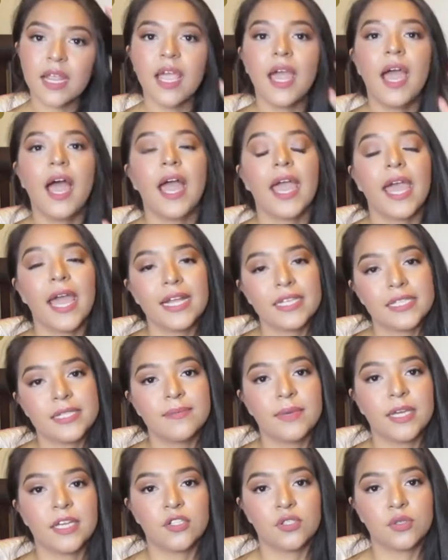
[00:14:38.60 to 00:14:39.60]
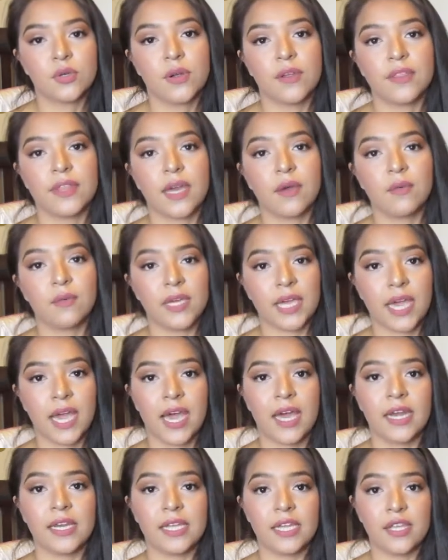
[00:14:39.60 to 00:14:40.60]
I had to make sure that we
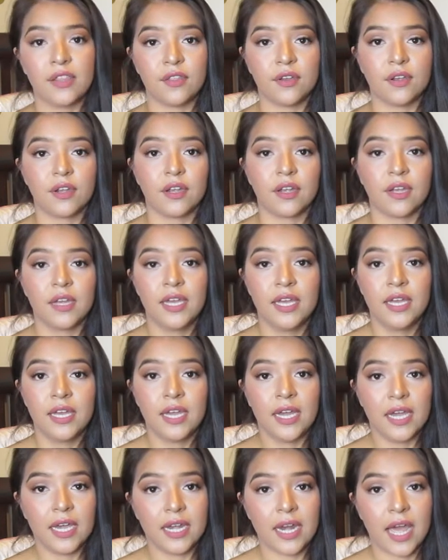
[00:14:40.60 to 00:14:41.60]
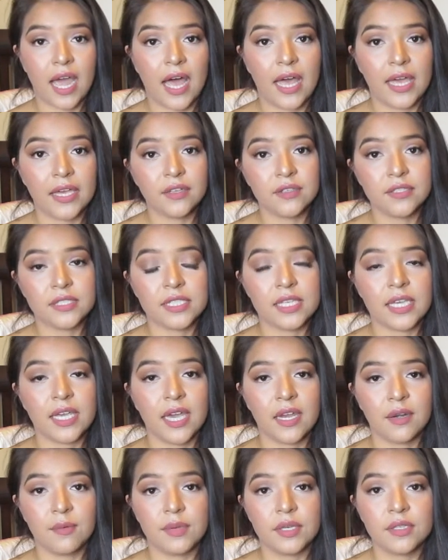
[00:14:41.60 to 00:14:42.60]
had either an aisle seat
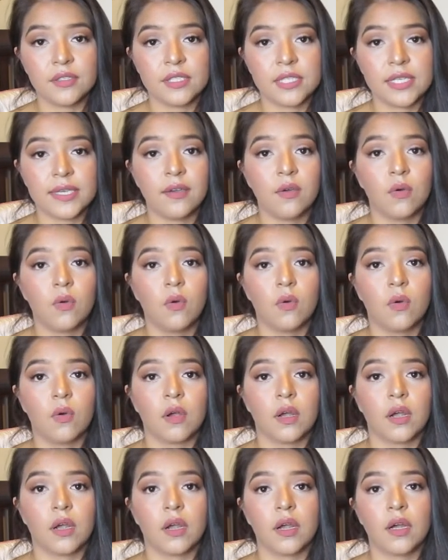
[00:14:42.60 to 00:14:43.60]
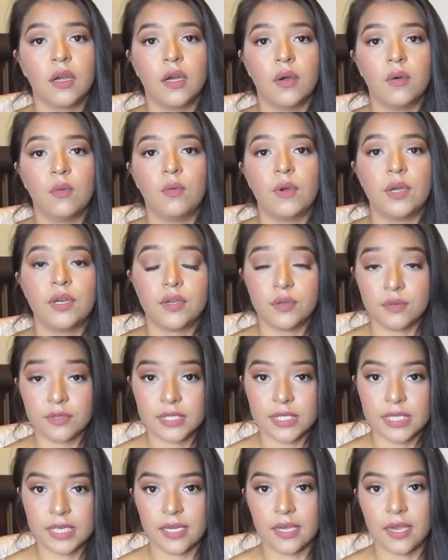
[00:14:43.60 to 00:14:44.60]
and a middle seat or a window
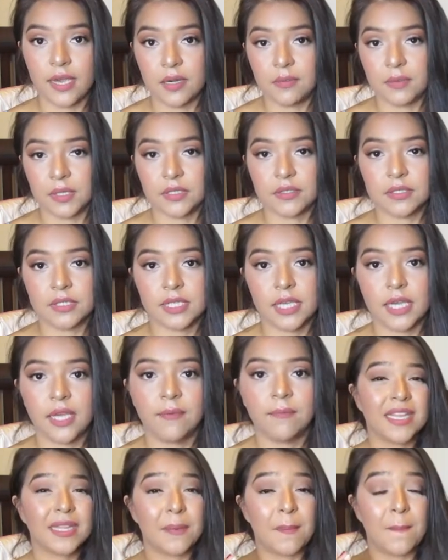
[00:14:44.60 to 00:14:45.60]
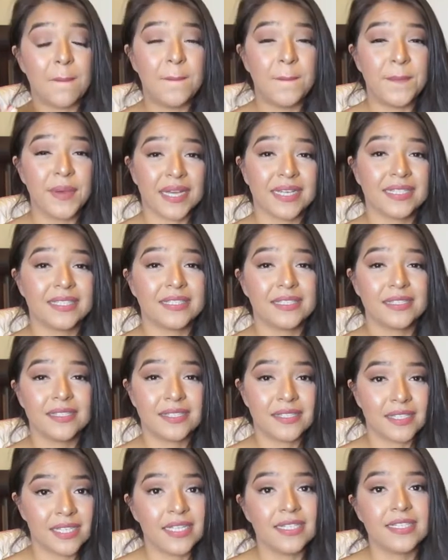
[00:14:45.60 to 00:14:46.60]
seat and a middle seat. The best
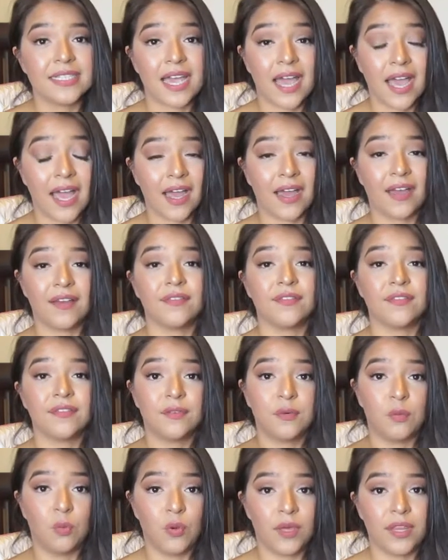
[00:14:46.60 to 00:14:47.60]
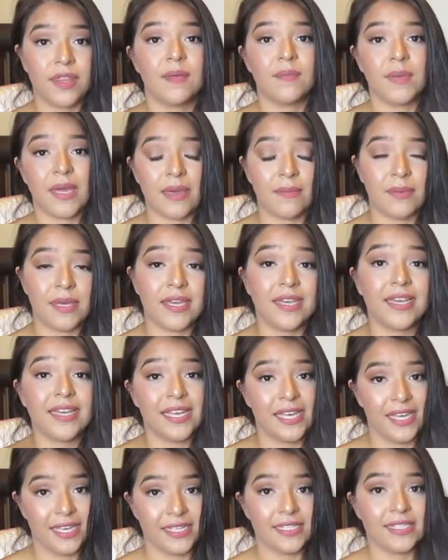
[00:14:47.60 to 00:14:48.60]
seat to have with a baby
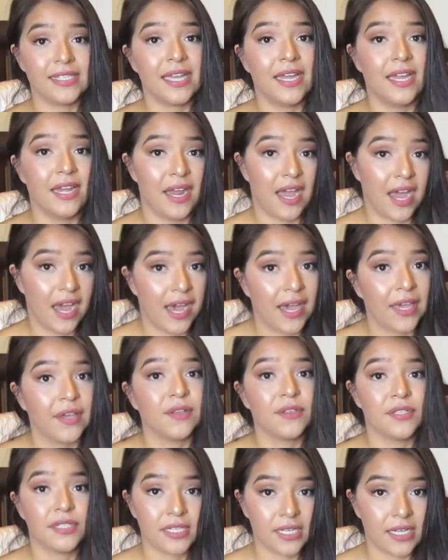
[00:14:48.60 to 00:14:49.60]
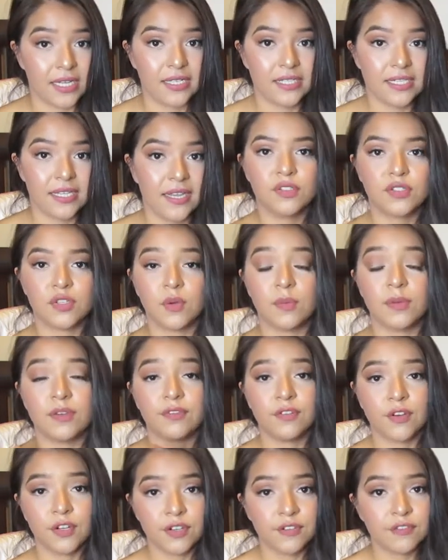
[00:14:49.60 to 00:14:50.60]
is an aisle seat. So
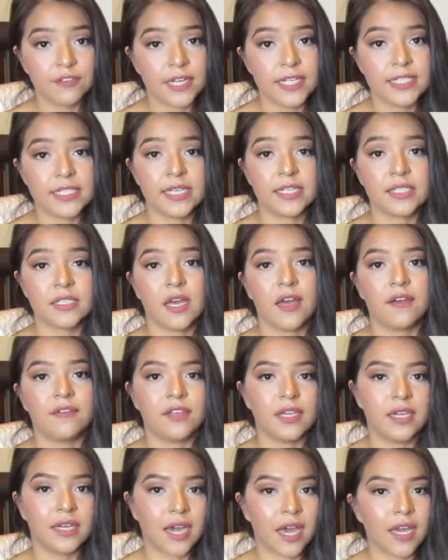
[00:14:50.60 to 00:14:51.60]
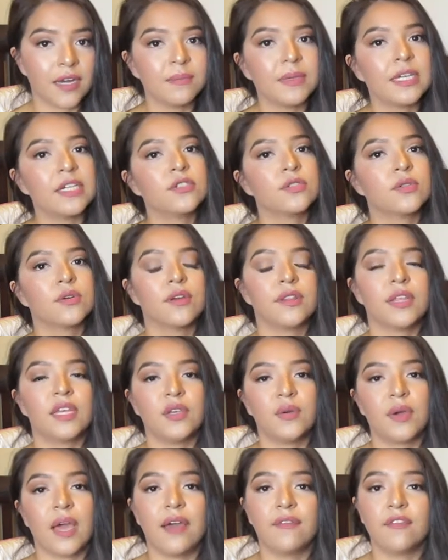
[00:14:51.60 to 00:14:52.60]
before your flight takes off, you gotta make sure
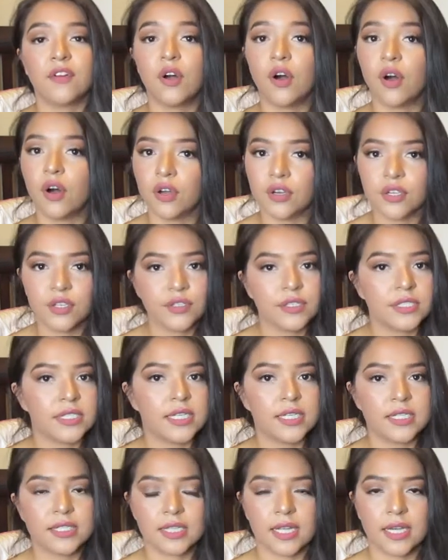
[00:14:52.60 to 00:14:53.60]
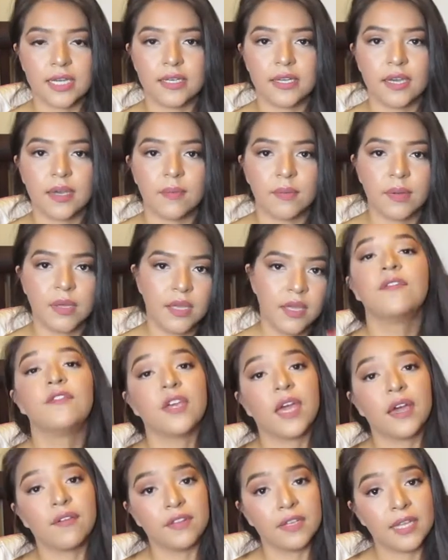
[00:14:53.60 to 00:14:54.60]
that you have all your seats lined up. If
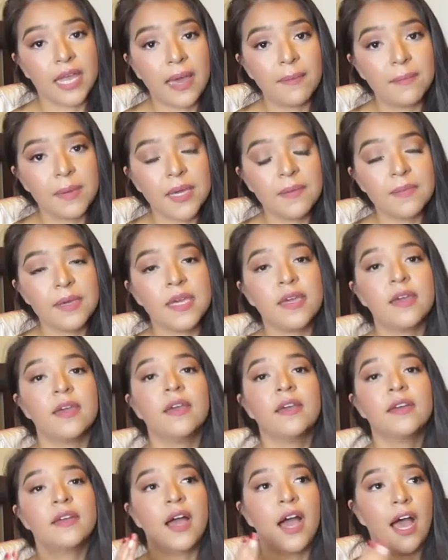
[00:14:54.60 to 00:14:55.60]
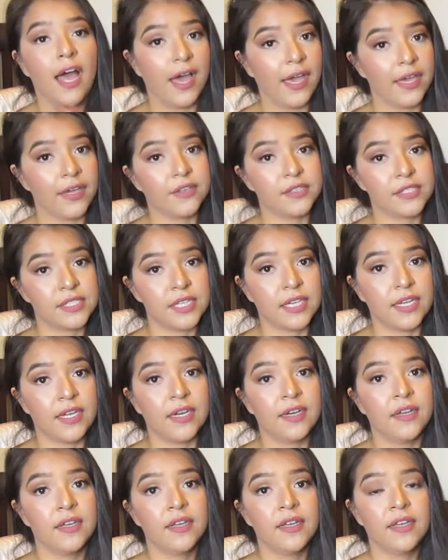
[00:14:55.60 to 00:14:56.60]
you have a lap baby, aisle
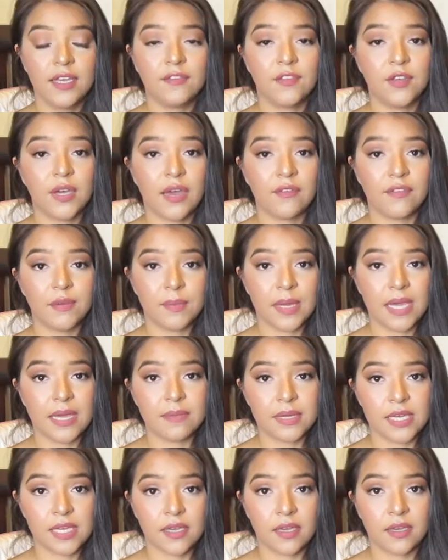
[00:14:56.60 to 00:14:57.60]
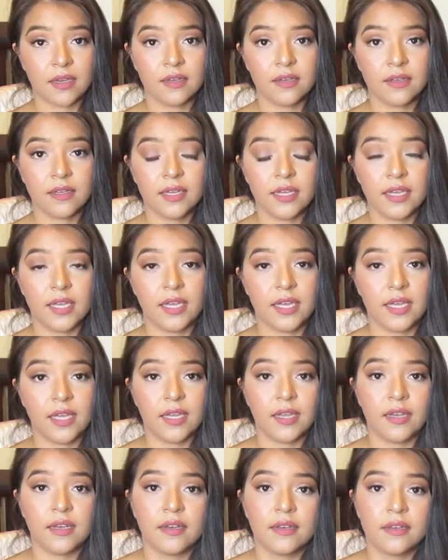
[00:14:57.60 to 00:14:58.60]
seat. If you have a baby
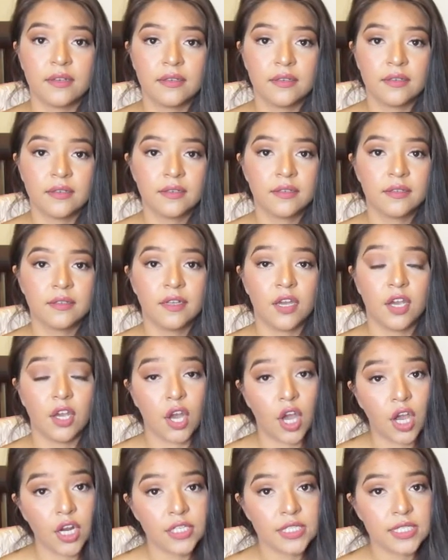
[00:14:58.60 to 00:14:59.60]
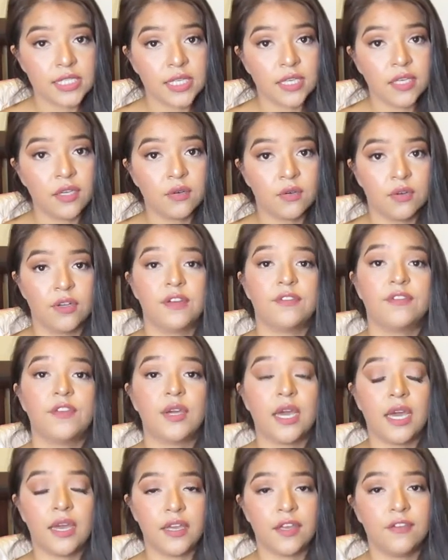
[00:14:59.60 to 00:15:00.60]
in a car seat, or
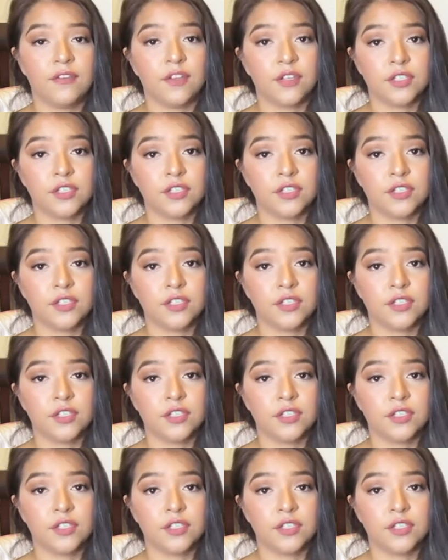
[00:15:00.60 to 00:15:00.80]
if your